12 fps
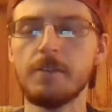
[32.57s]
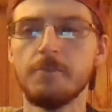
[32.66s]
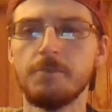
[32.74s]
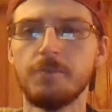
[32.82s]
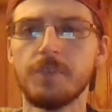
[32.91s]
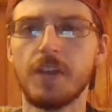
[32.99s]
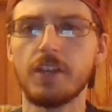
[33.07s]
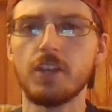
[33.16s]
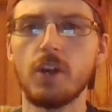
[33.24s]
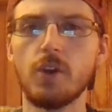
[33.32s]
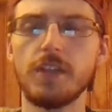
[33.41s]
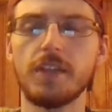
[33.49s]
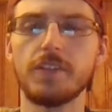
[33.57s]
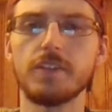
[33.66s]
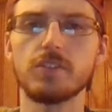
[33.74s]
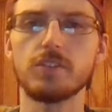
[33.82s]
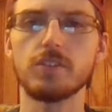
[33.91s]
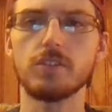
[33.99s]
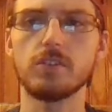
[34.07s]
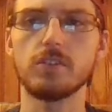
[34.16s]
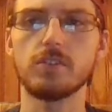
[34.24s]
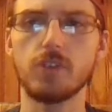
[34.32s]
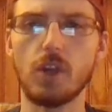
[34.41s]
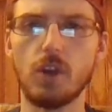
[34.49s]
I know that this
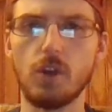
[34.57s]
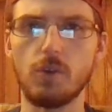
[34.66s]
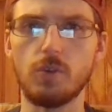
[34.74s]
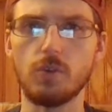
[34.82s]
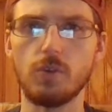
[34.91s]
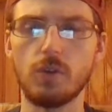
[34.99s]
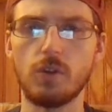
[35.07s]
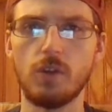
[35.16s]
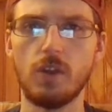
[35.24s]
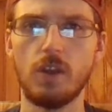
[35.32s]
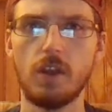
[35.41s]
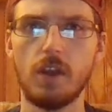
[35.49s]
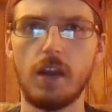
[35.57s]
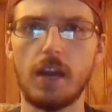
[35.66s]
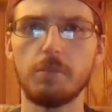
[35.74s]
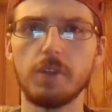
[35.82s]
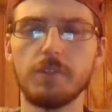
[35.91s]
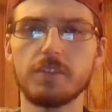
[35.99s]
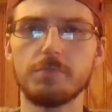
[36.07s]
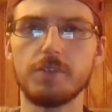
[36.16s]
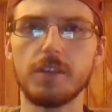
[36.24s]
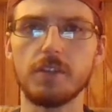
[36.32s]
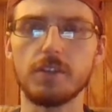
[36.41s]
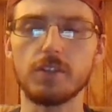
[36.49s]
show, I believe
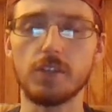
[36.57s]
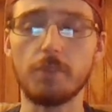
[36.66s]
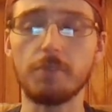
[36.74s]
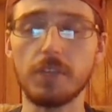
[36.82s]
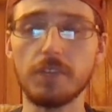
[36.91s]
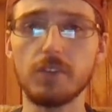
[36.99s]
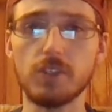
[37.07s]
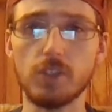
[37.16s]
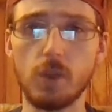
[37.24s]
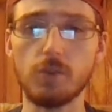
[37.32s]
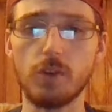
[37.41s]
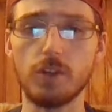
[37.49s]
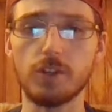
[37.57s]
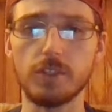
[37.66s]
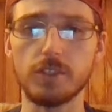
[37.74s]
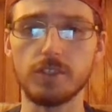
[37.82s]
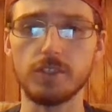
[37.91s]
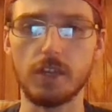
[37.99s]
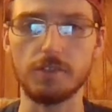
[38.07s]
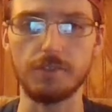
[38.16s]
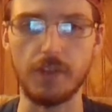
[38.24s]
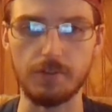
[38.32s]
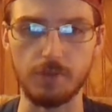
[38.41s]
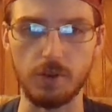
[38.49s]
I believe the showrunner is Jon
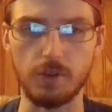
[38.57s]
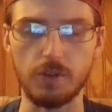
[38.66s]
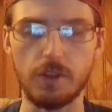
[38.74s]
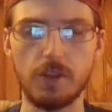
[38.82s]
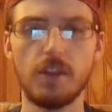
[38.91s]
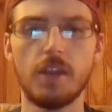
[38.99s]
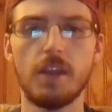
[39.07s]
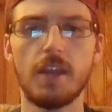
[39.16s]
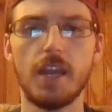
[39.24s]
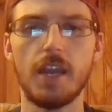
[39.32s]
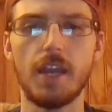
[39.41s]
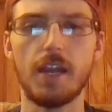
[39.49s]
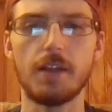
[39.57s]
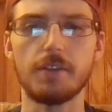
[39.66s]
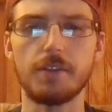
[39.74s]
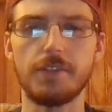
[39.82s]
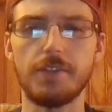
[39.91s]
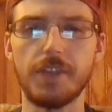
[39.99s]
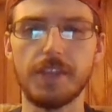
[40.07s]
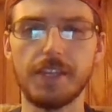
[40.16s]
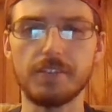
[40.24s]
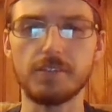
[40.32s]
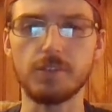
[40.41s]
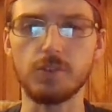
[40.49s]
Favreau, and I think
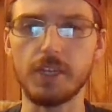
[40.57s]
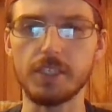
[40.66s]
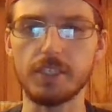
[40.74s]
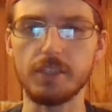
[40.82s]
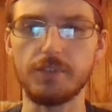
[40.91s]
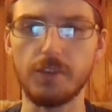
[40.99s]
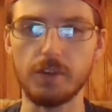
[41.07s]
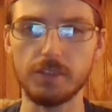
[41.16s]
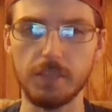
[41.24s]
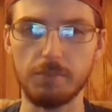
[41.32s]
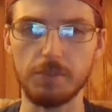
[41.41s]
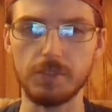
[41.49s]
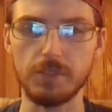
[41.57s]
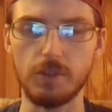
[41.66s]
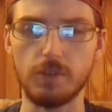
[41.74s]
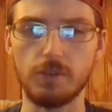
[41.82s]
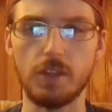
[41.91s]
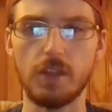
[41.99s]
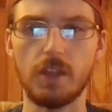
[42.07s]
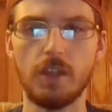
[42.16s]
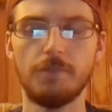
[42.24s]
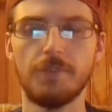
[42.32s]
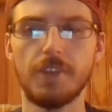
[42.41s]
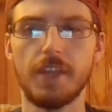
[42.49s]
he's directing the first episode.
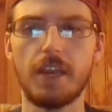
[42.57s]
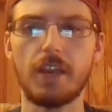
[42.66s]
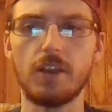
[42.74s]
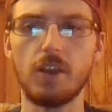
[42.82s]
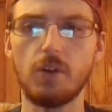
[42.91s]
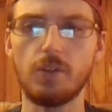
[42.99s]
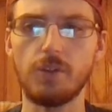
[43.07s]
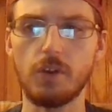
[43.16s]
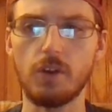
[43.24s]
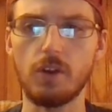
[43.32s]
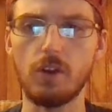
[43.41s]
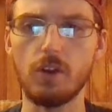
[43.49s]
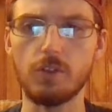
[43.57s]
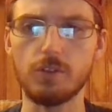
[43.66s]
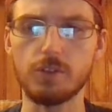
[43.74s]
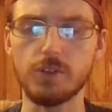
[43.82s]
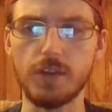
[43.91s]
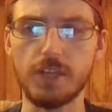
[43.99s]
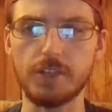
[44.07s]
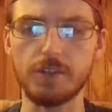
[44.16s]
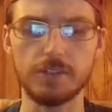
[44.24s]
And I know there are other directors.